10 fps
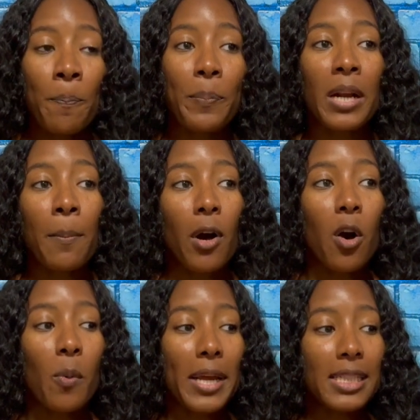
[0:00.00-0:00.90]
But I'm
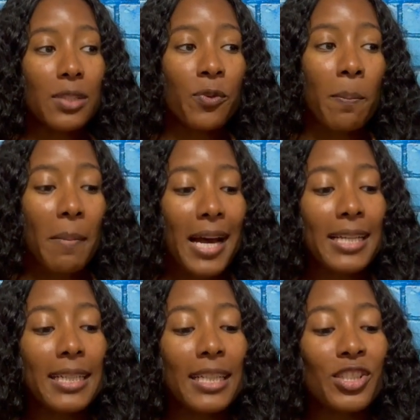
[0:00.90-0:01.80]
always
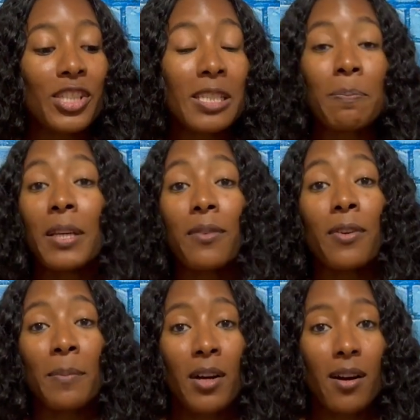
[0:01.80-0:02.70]
reminded, just speak
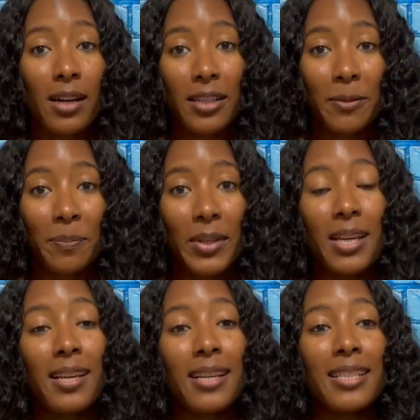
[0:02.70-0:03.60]
from the heart,
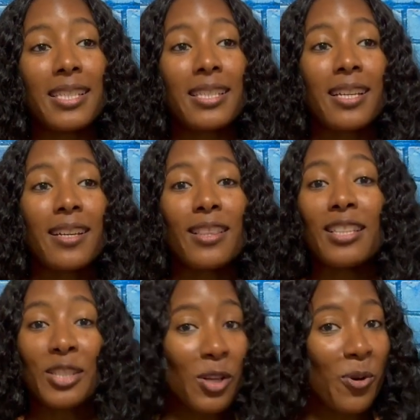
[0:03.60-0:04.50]
because the
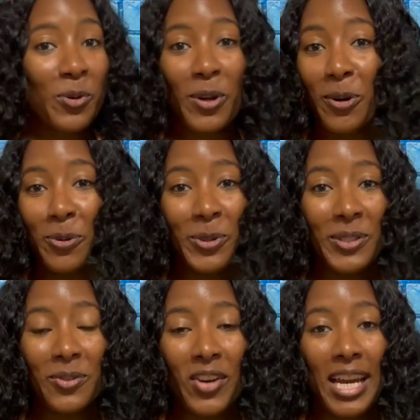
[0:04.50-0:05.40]
soul
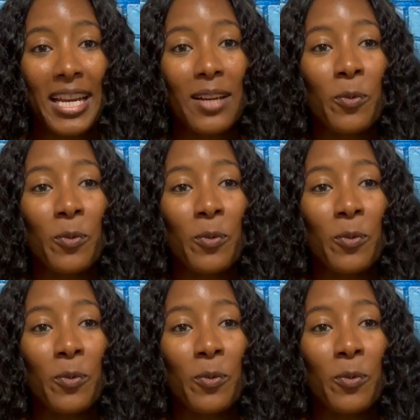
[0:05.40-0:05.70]
knows, right?